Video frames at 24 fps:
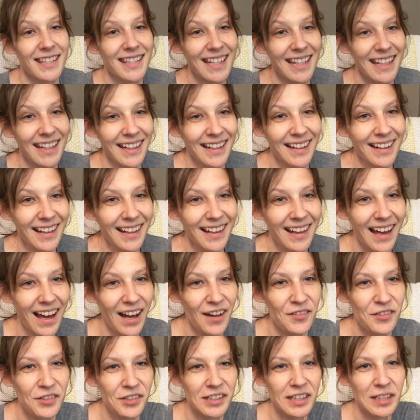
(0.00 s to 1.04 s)
thing,
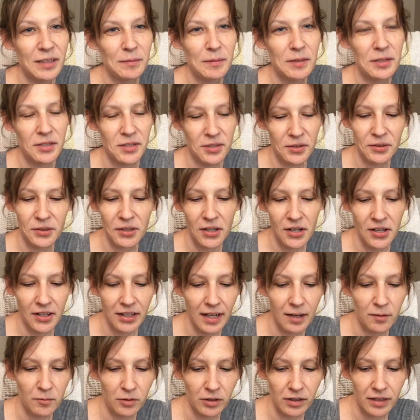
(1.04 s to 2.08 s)
I won't keep you too long.
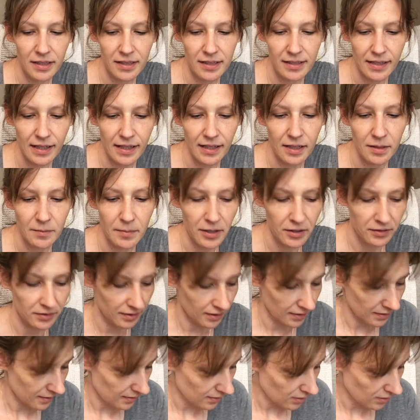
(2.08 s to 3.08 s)
I'm really excited about this.